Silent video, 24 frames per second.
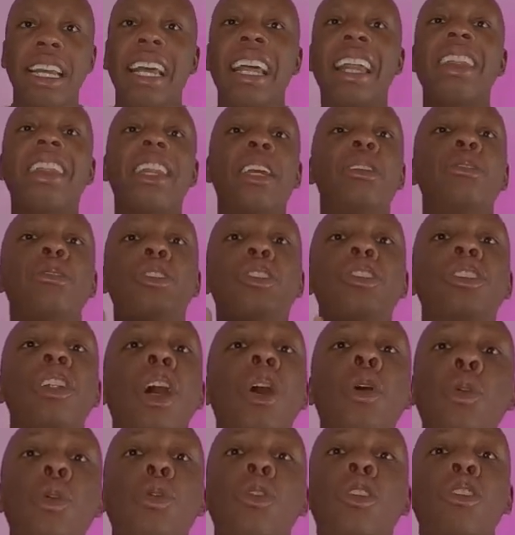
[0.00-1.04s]
There's
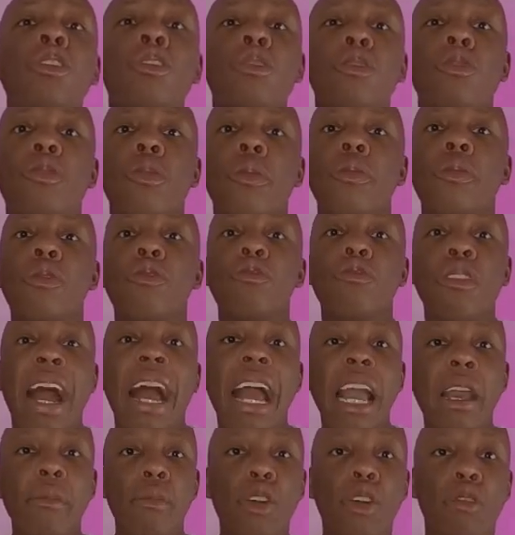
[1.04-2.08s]
no
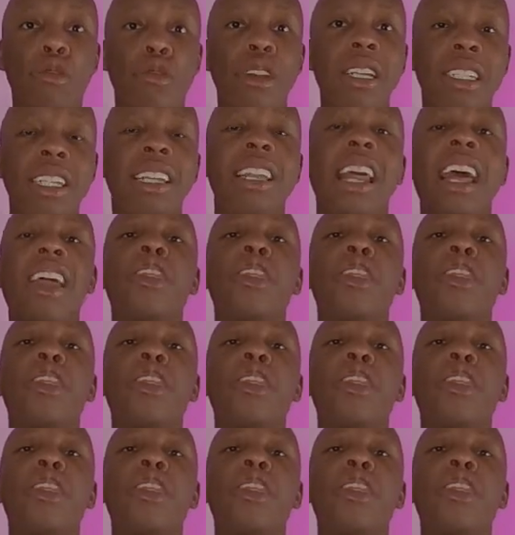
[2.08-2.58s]
rhyme or reason.